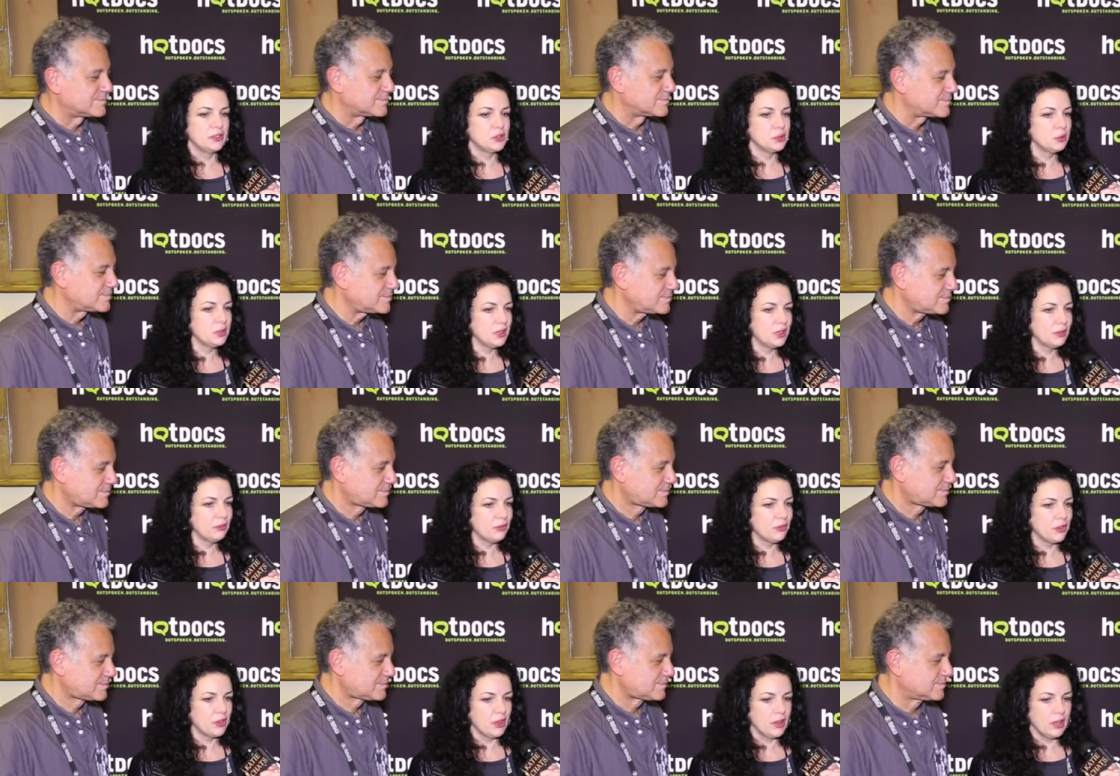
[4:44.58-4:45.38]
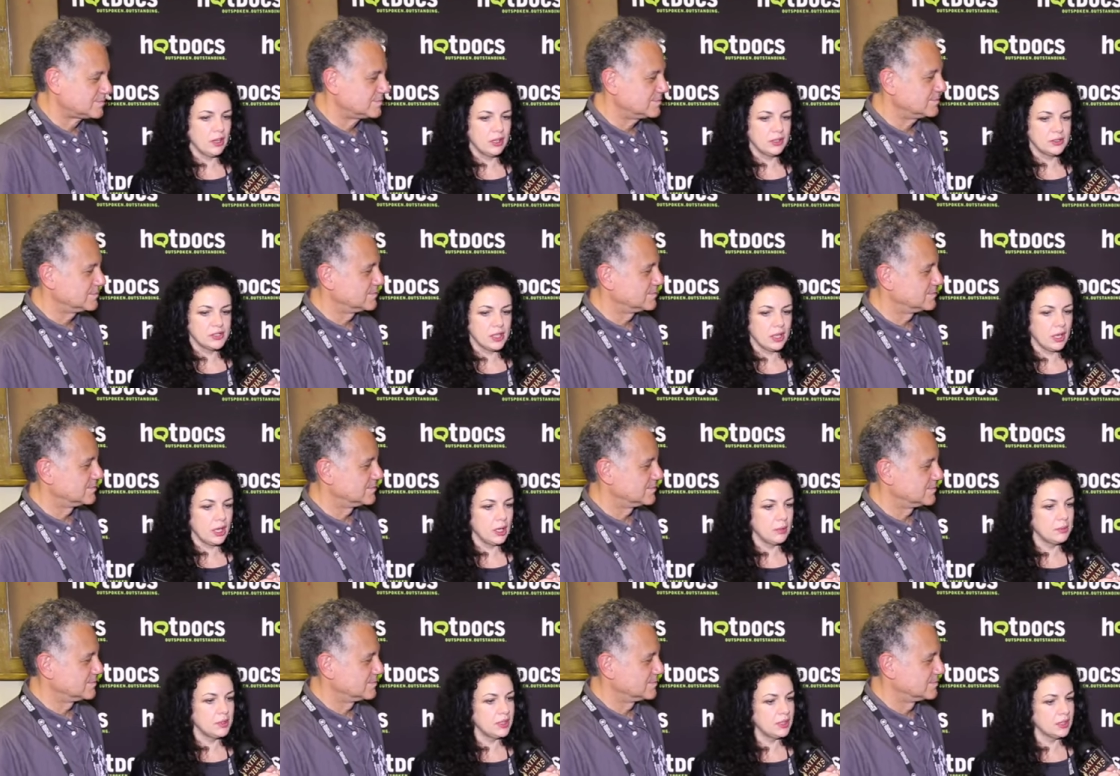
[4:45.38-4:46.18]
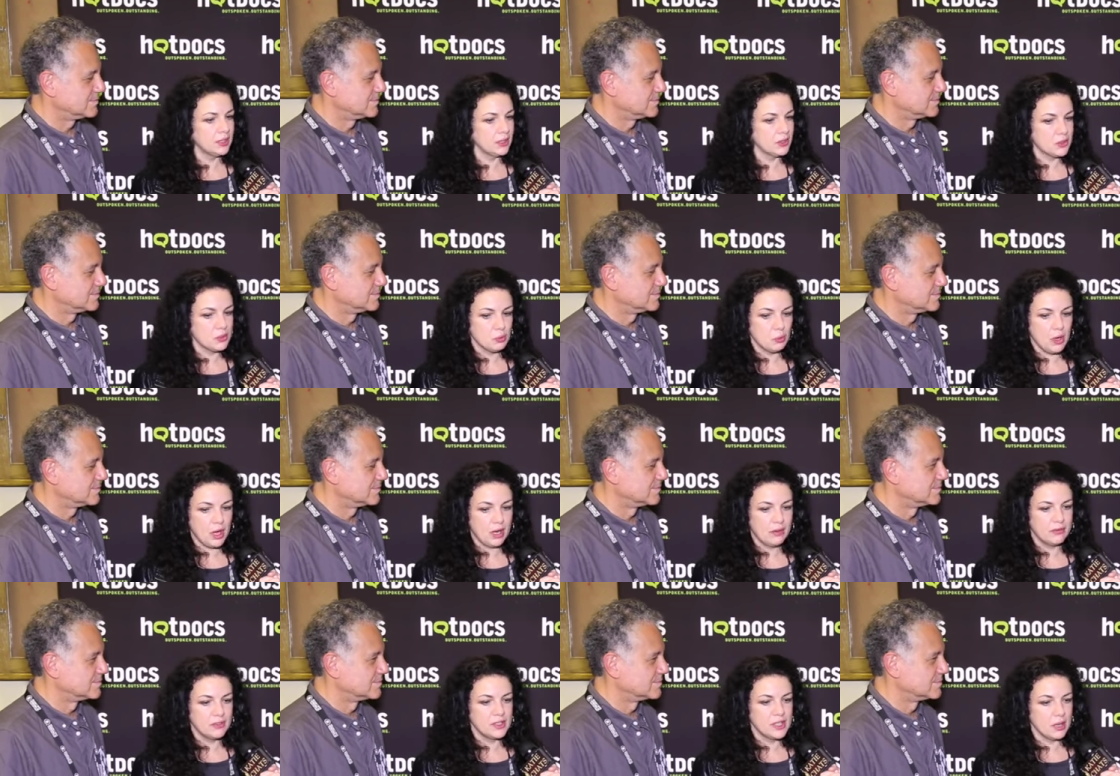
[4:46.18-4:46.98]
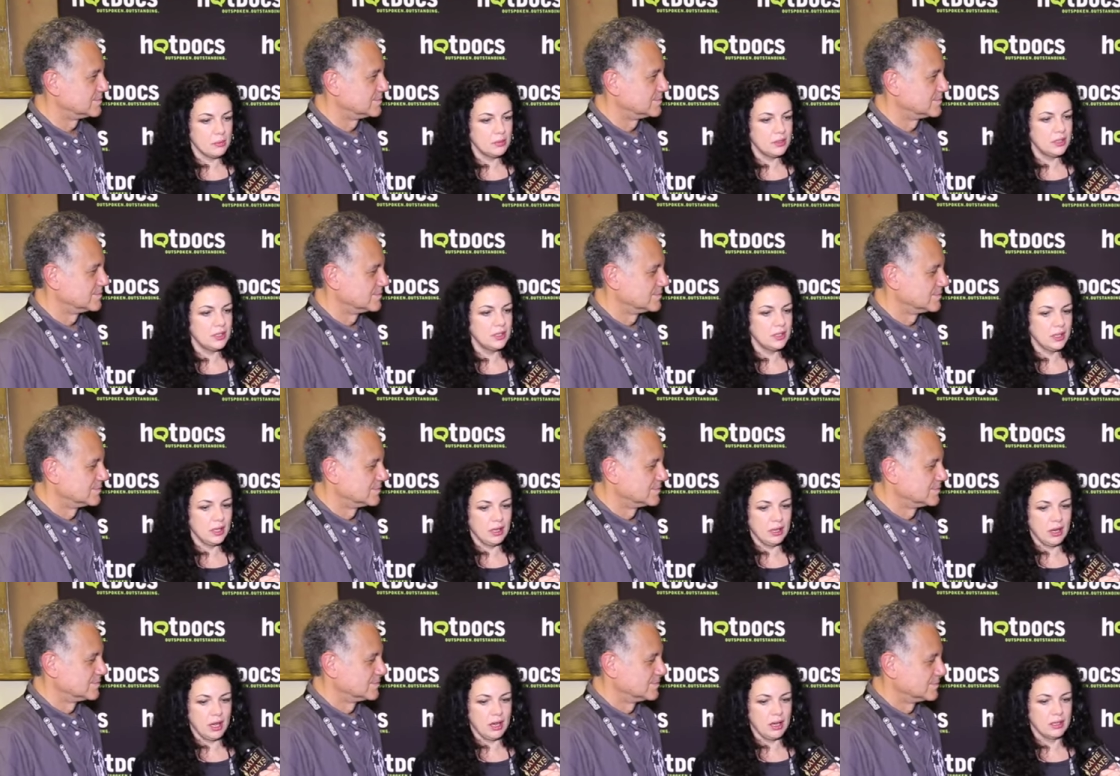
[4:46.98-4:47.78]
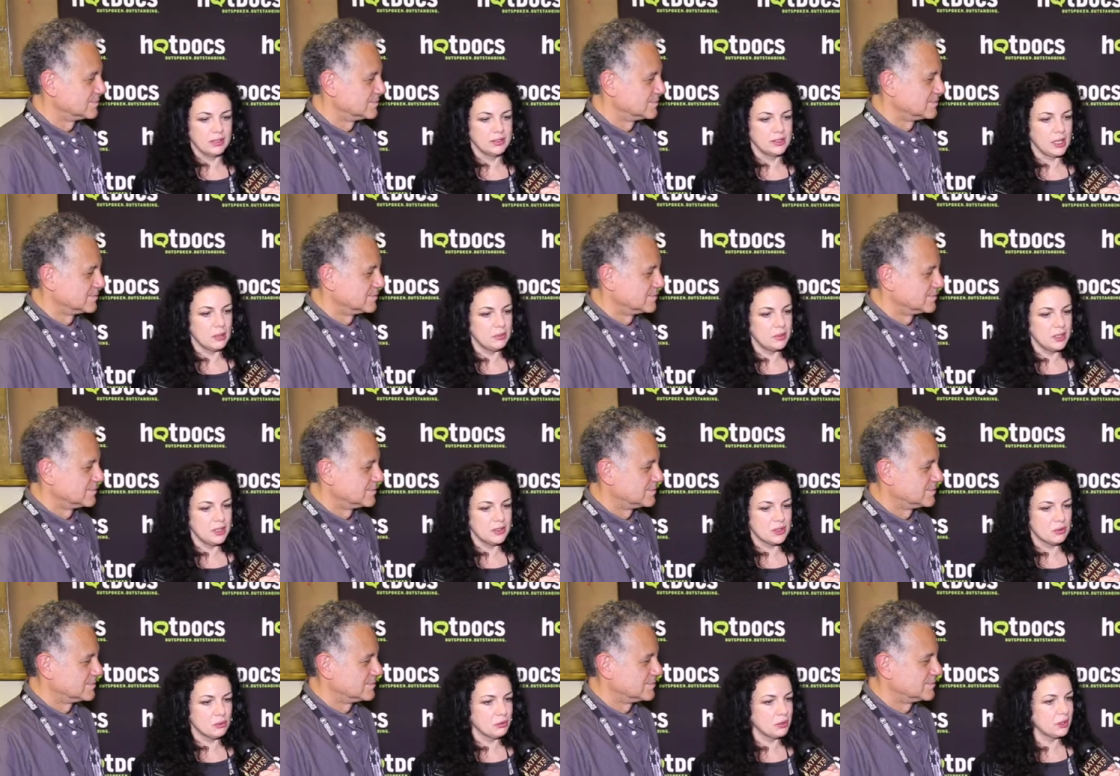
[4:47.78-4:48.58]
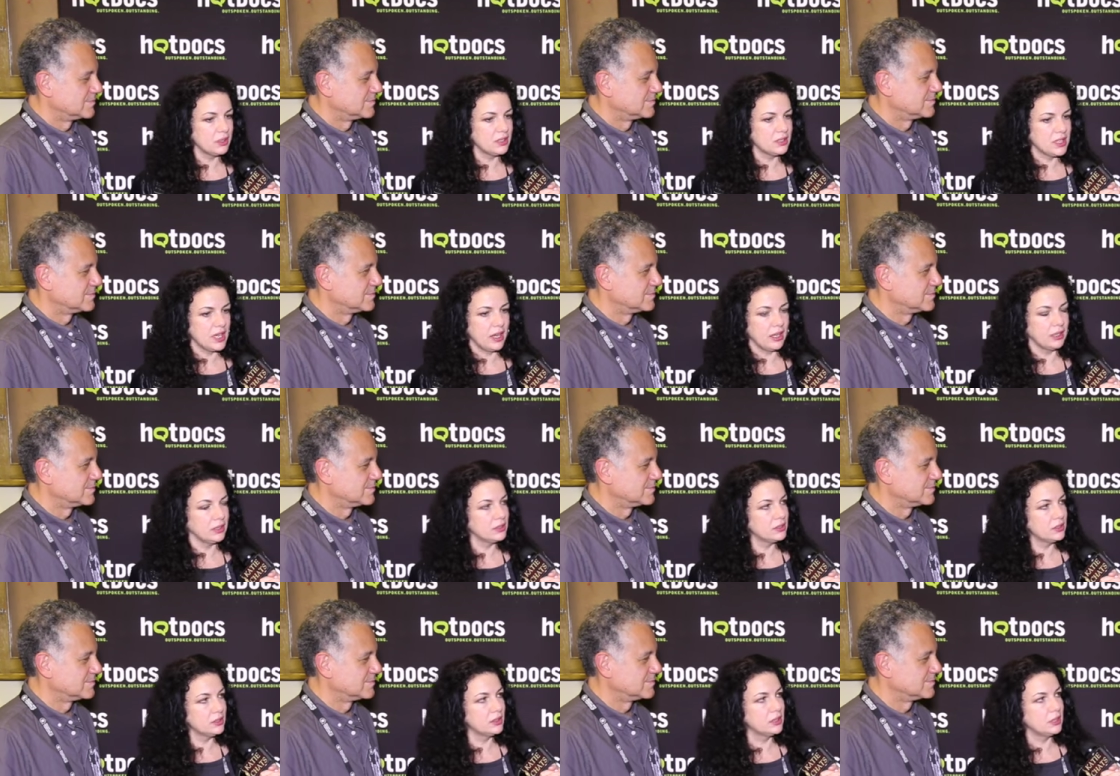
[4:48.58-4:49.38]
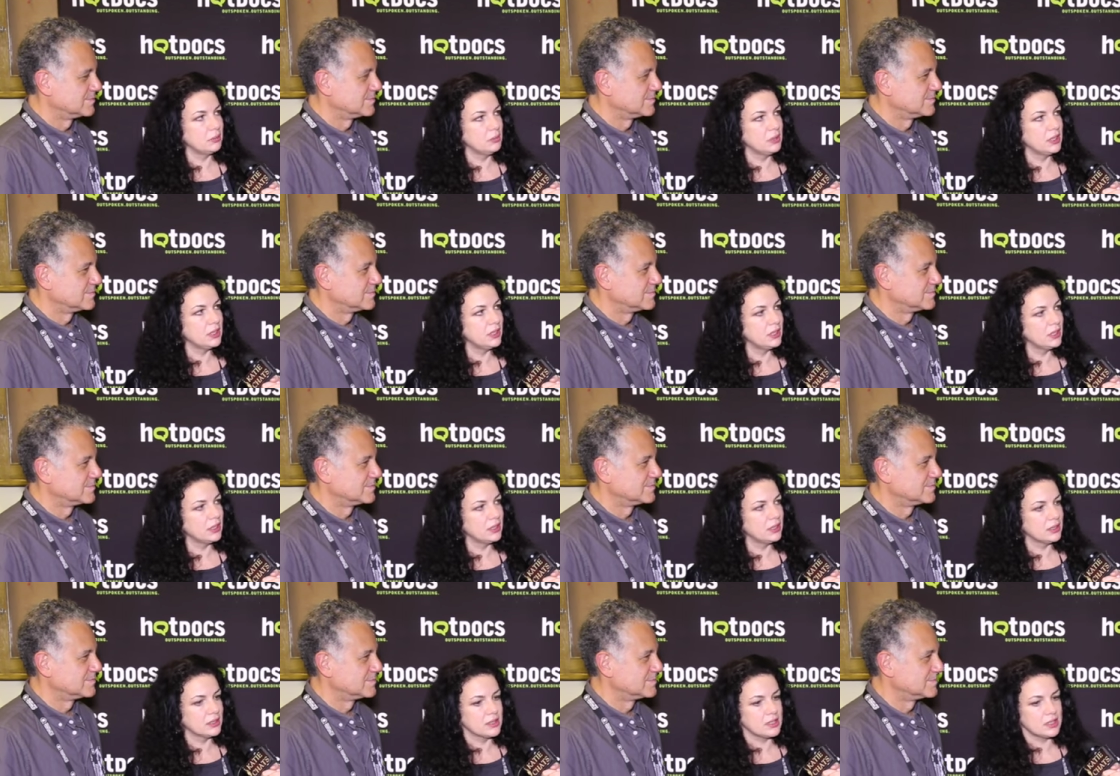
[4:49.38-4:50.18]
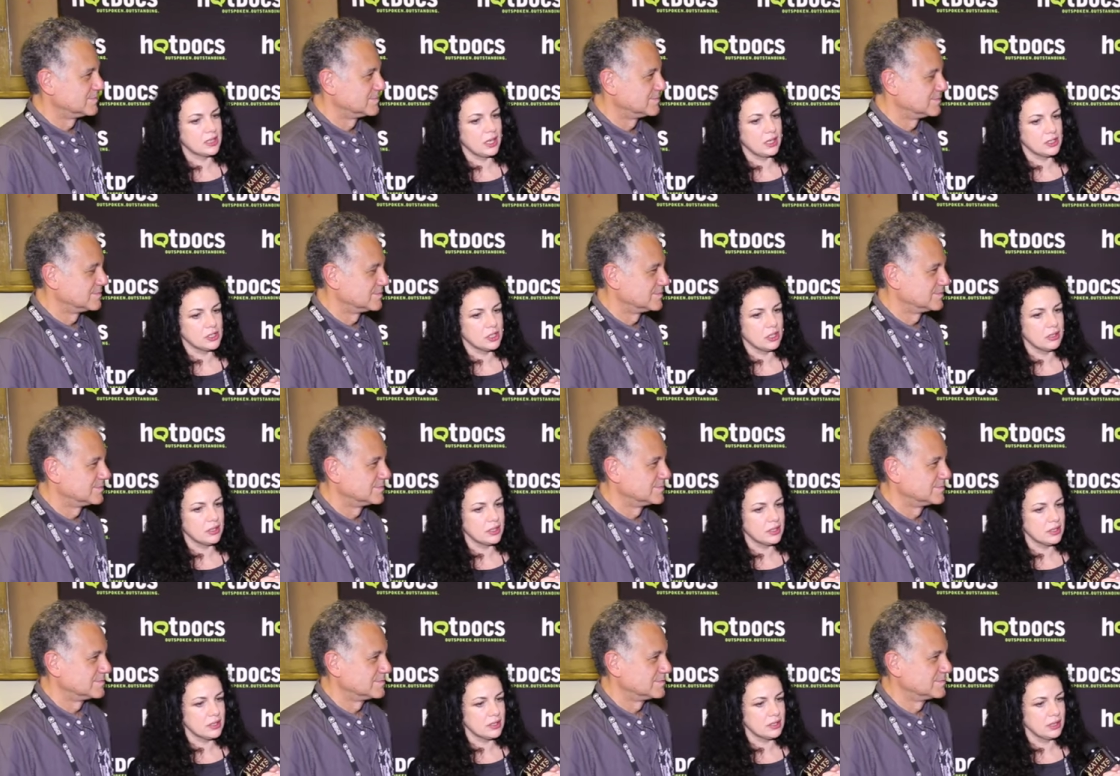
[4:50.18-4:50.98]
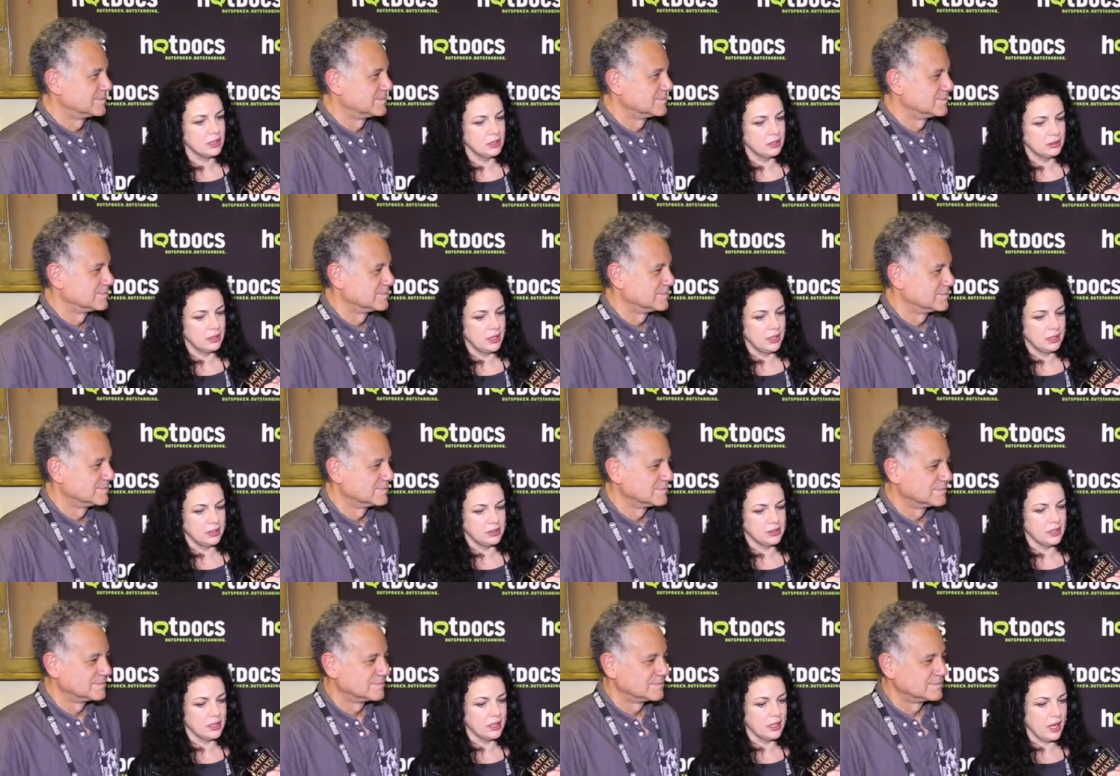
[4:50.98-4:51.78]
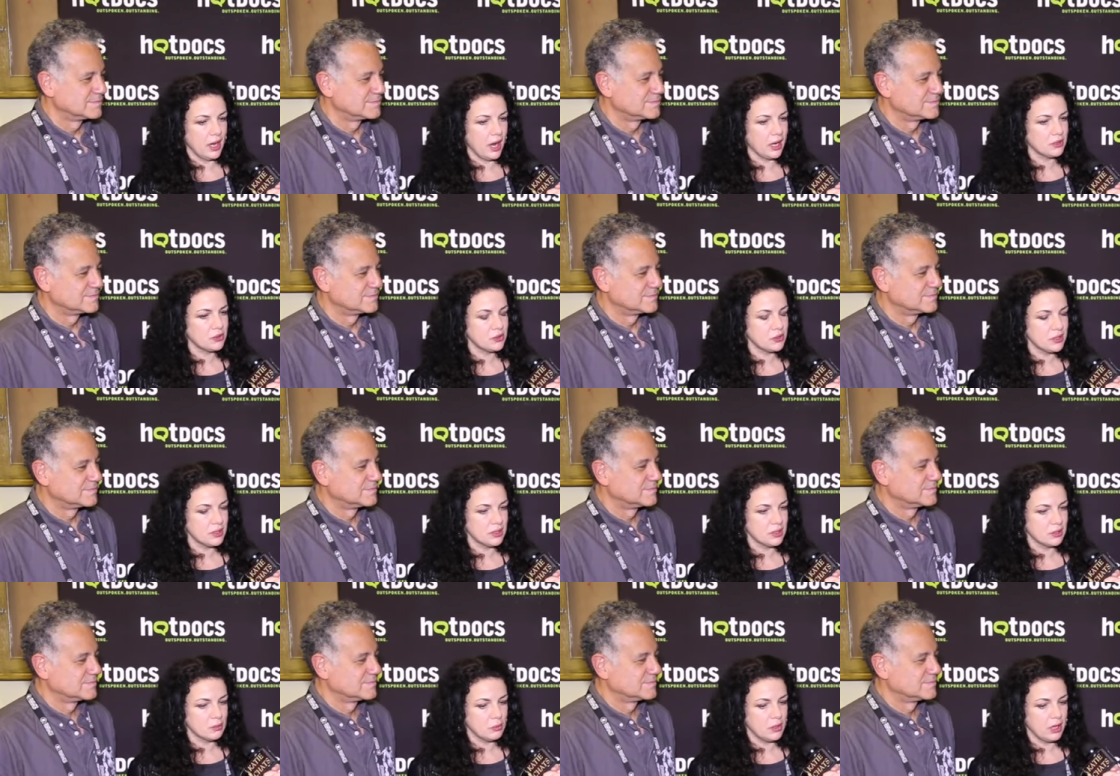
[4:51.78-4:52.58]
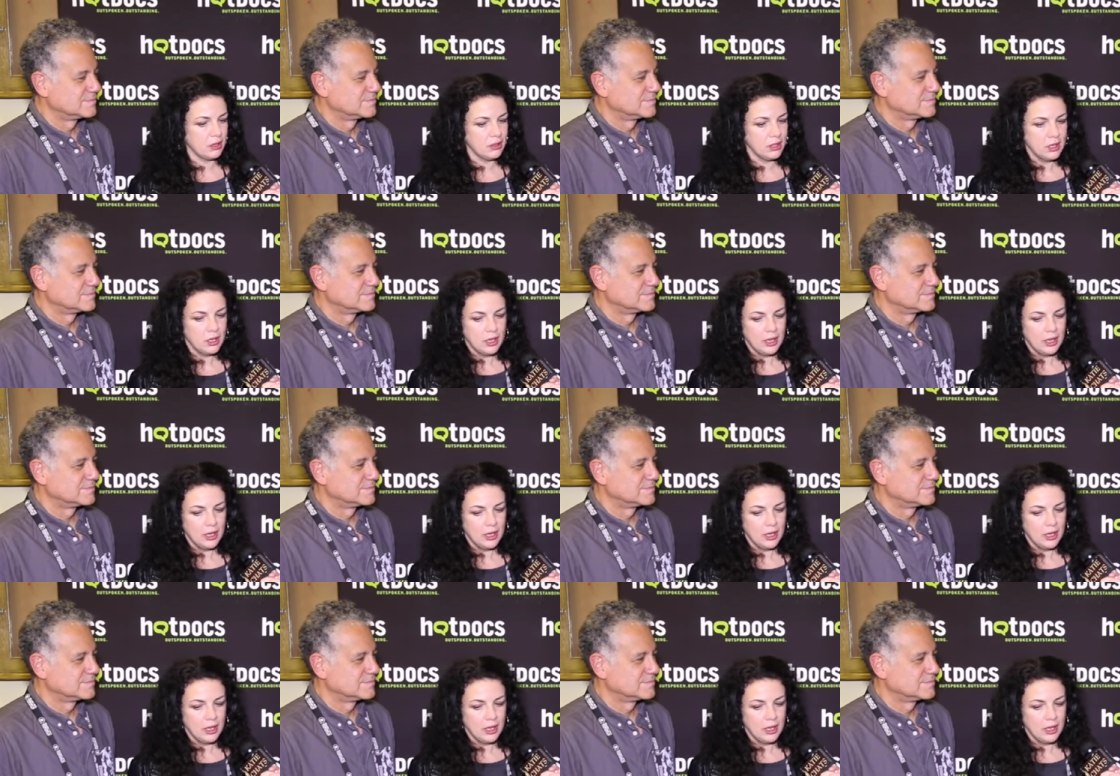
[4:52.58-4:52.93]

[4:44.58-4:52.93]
Speaker 1: doing it for a long time. He and his wife Debbie. Uh, Debbie is a really talented comedian, sketch artist, and and uh, actress as well.